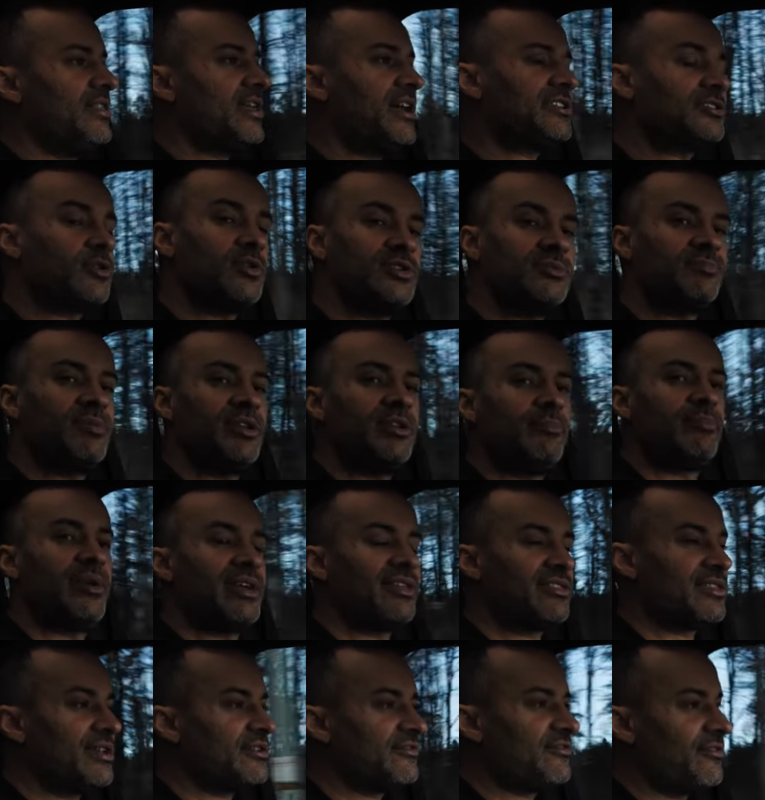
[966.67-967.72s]
that's always been a
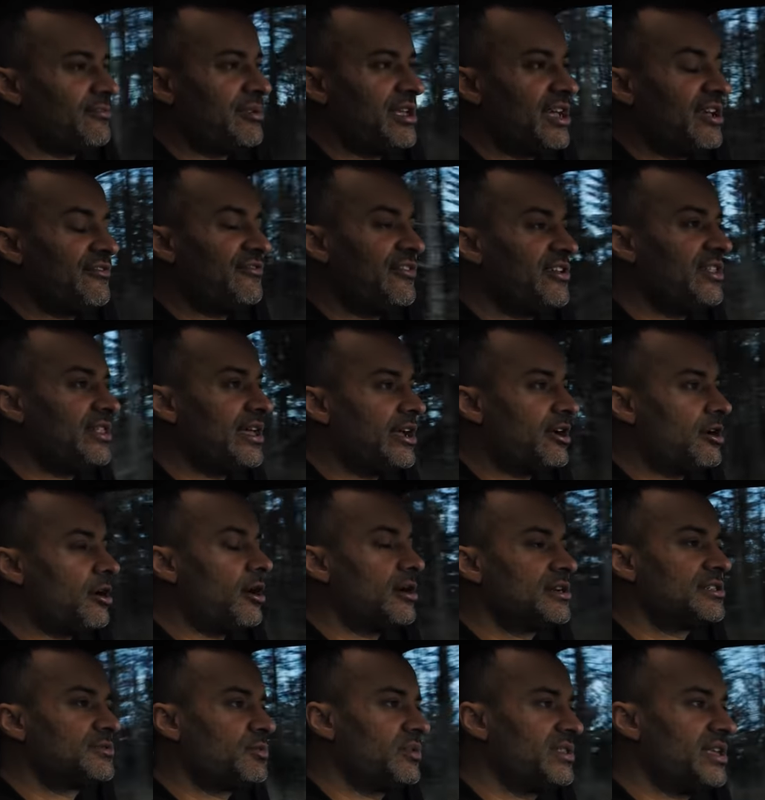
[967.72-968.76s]
big thing for me. I feel like
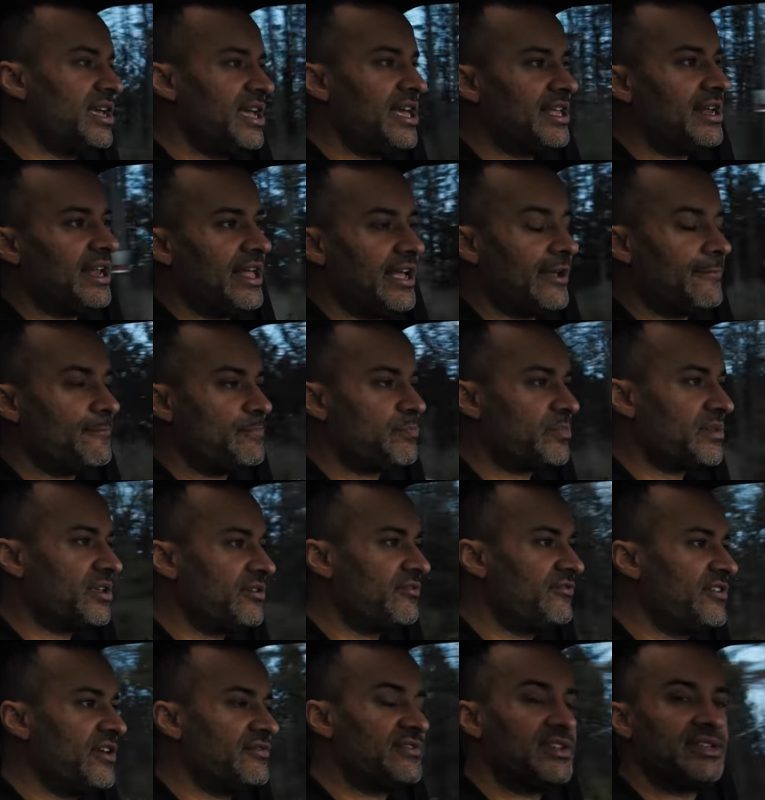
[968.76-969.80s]
cars, when they hit like
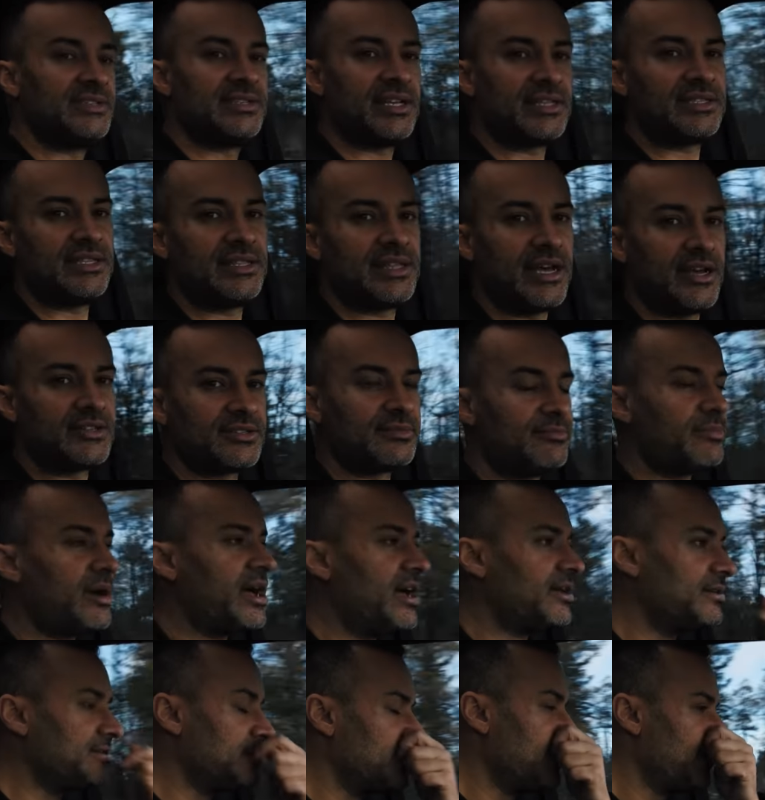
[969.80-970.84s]
50, 60,000
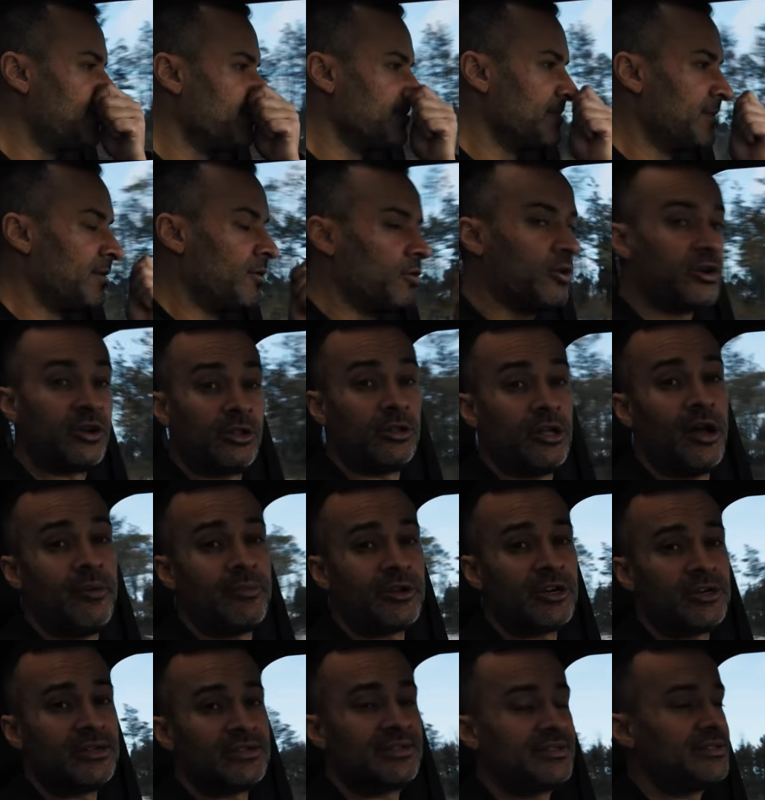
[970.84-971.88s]
miles or
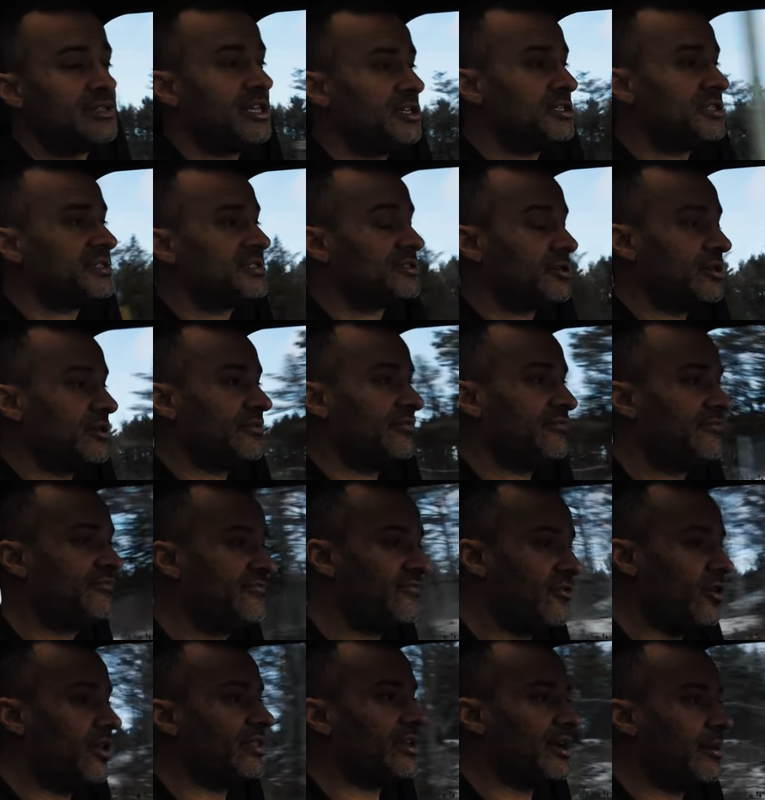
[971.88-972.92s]
kilometers, they just start
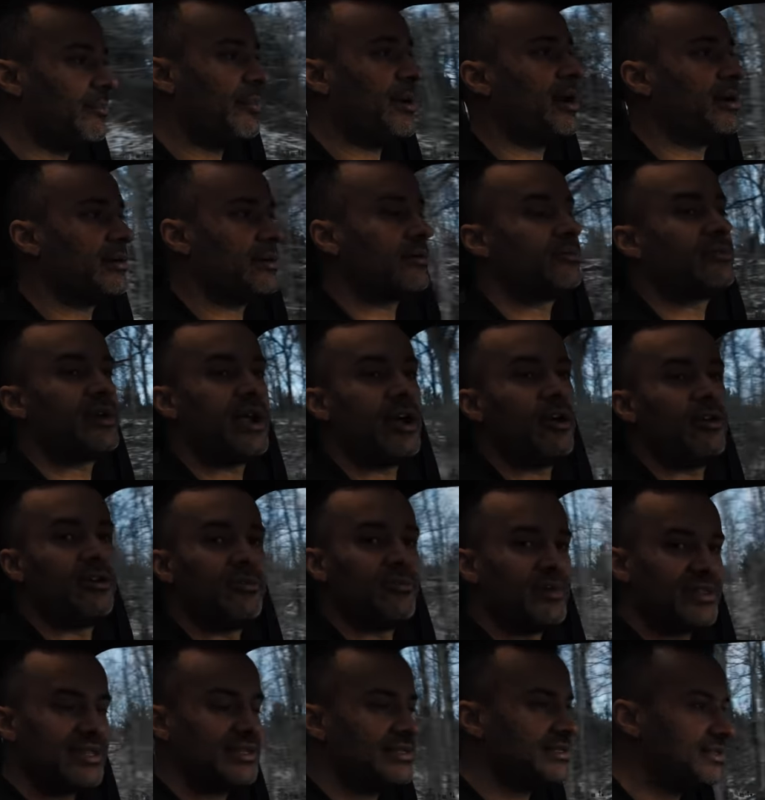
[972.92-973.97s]
falling apart
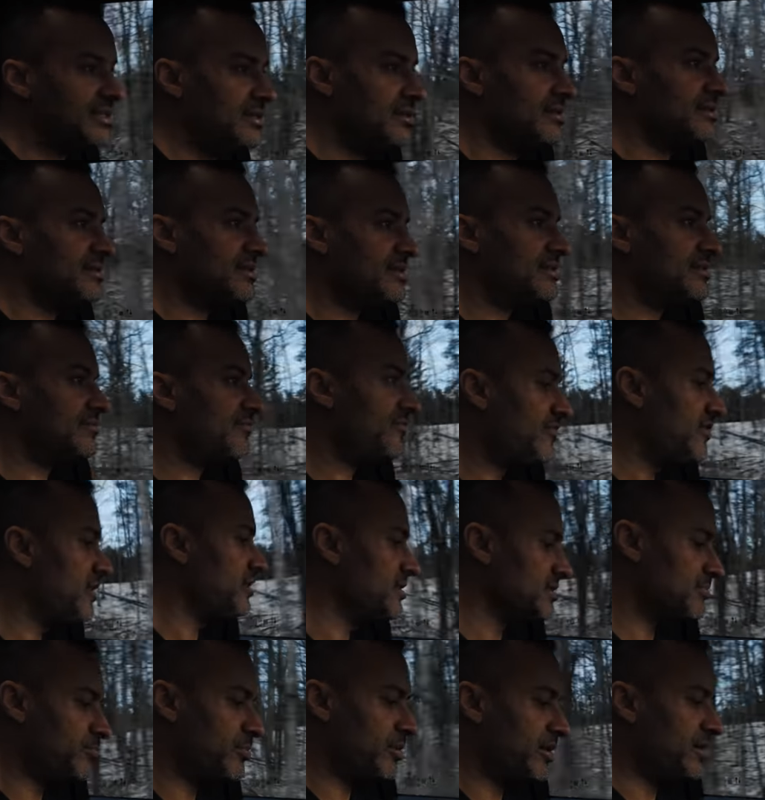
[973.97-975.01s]
around. But this still
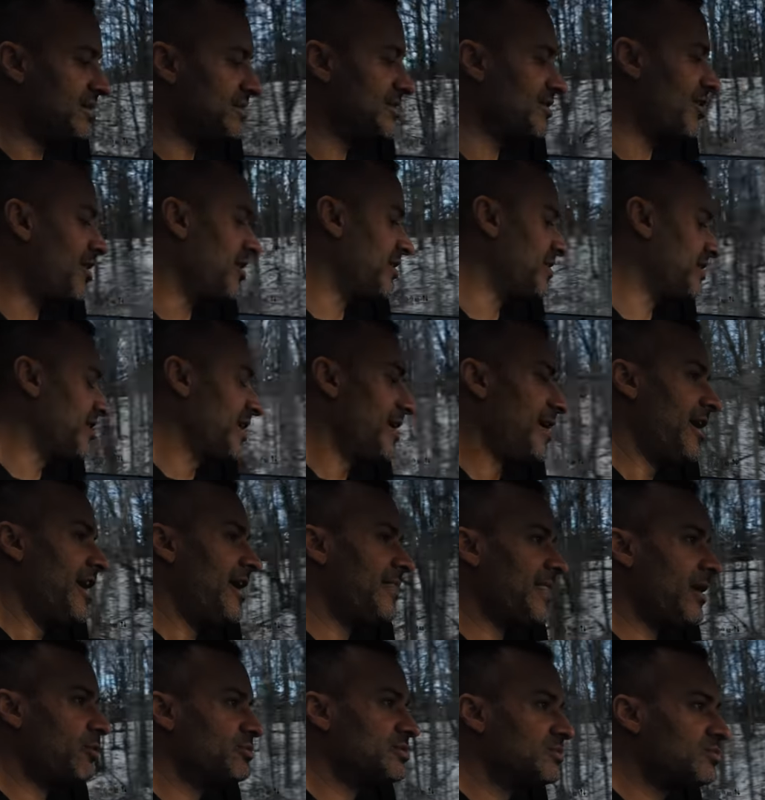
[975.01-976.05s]
feels pretty solid.
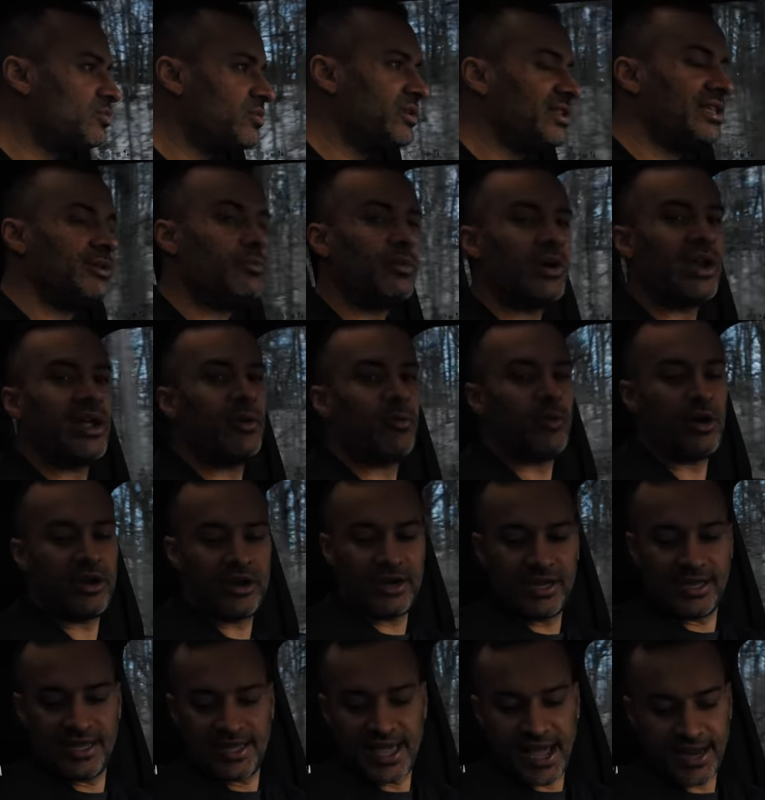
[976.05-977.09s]
And that was really what I
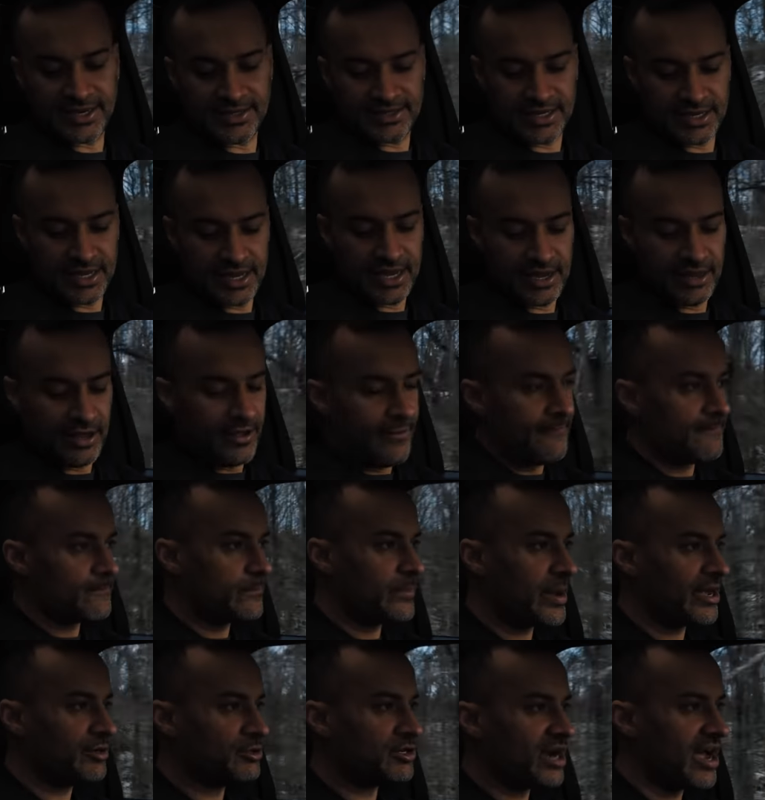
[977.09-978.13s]
wanted to get today
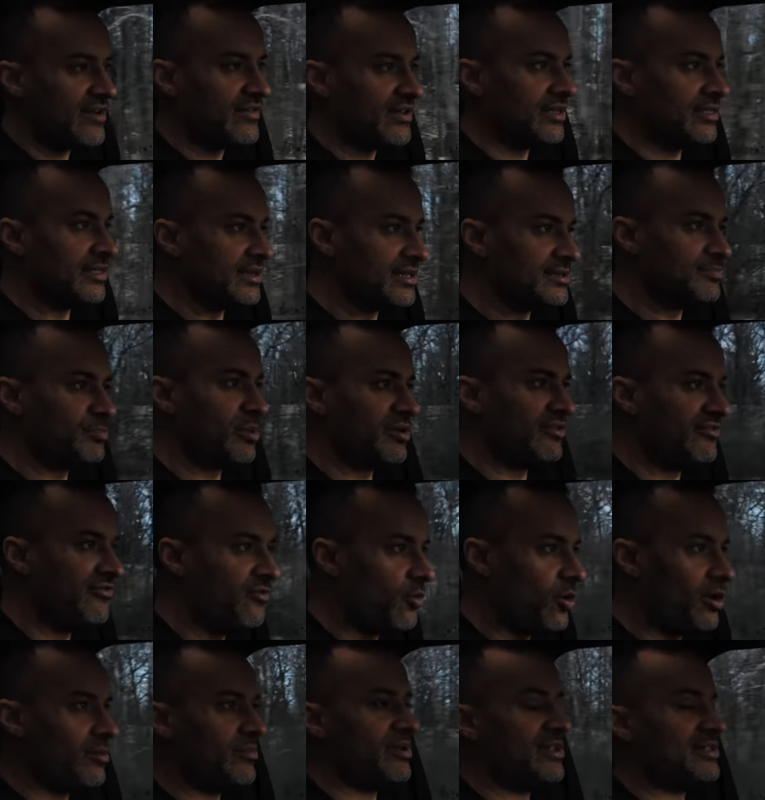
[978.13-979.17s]
by driving this
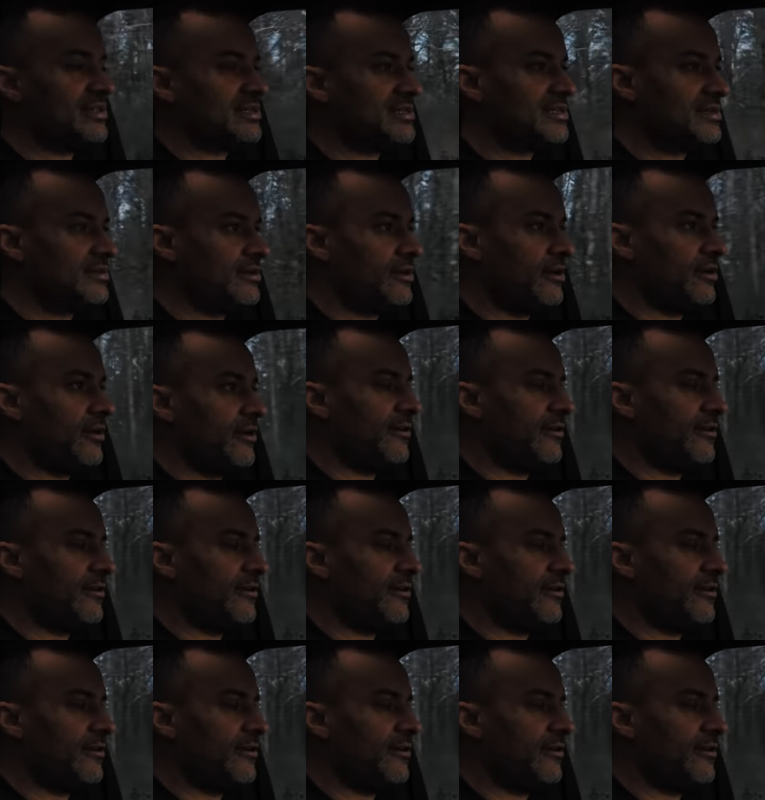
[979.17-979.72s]
performance